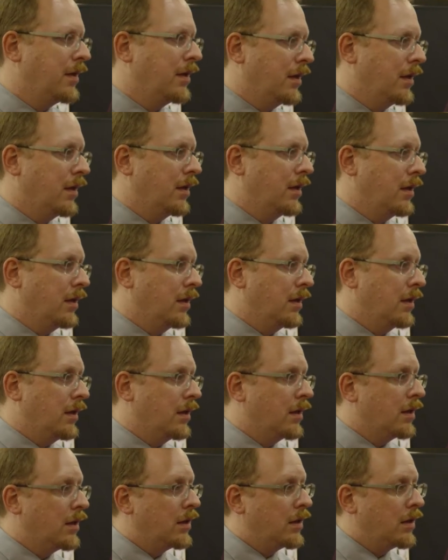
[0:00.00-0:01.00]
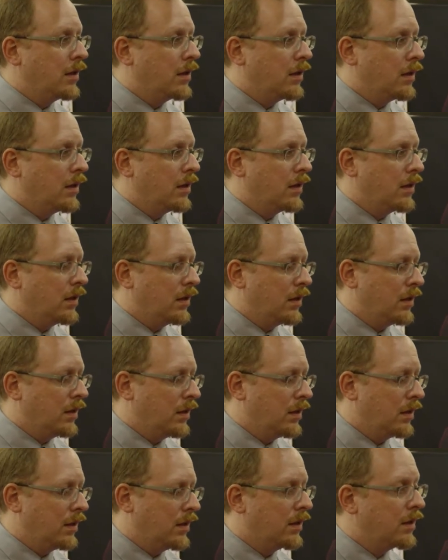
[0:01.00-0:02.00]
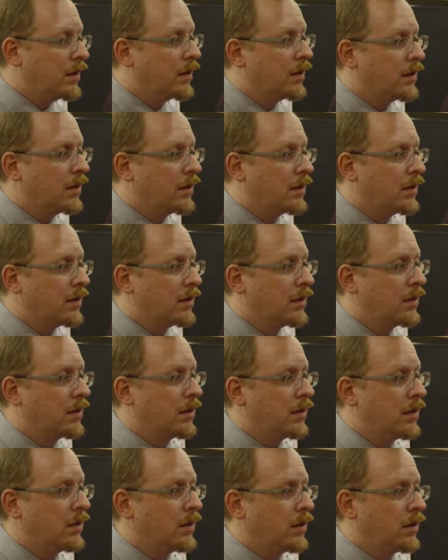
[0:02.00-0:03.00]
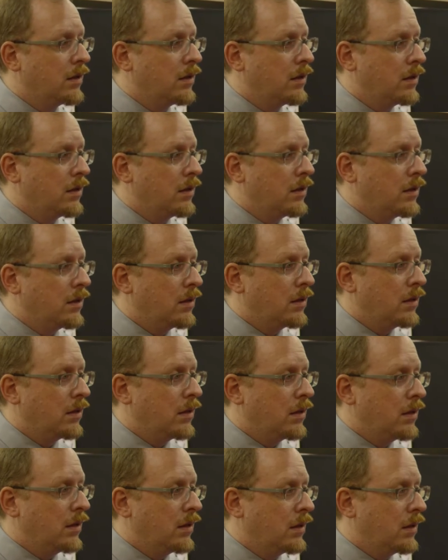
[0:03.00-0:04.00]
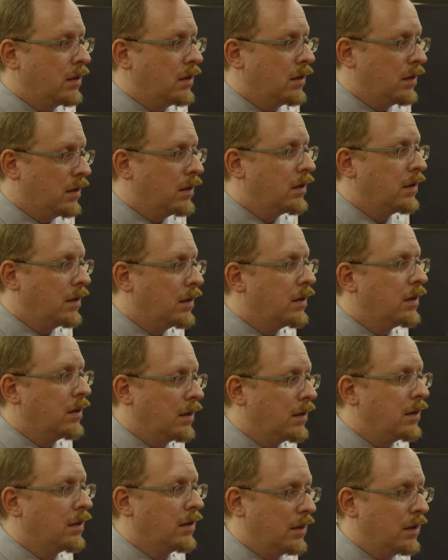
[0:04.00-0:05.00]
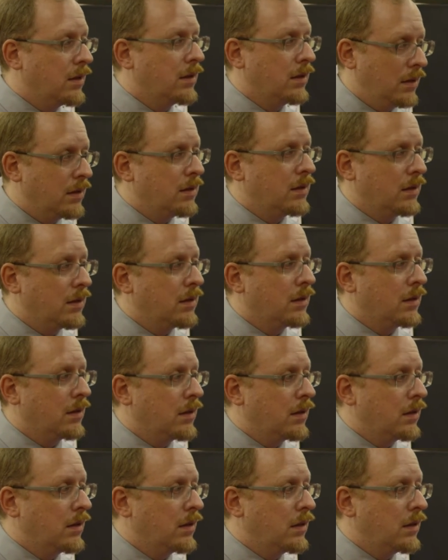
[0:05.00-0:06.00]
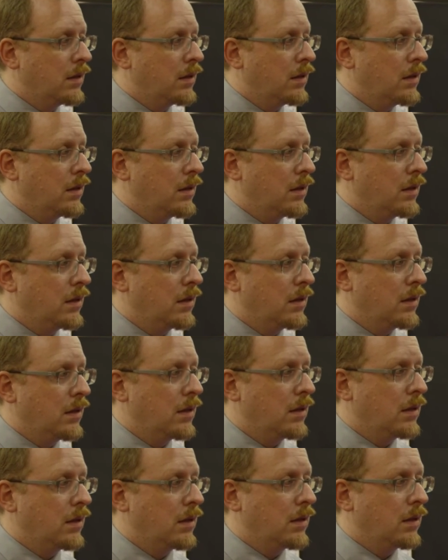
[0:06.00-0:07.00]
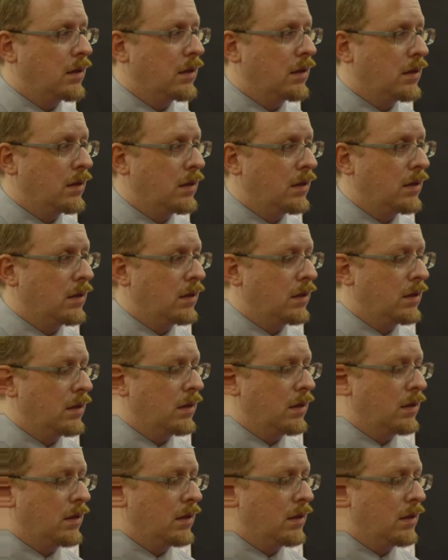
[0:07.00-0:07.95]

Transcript: [no speech]